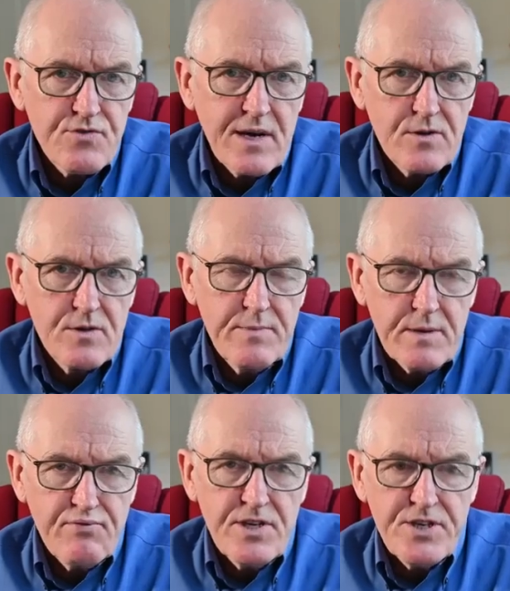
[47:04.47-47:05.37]
shroud could
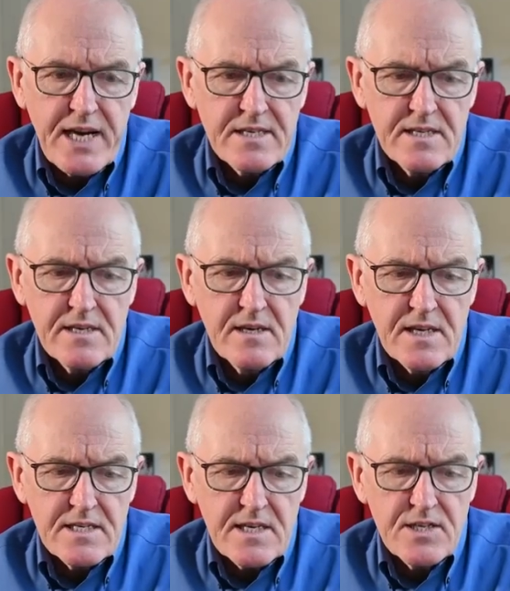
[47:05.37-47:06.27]
be appreciated in
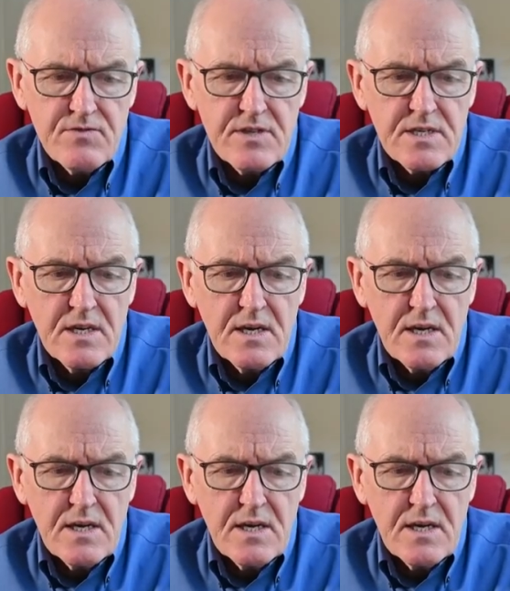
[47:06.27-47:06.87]
earlier centuries,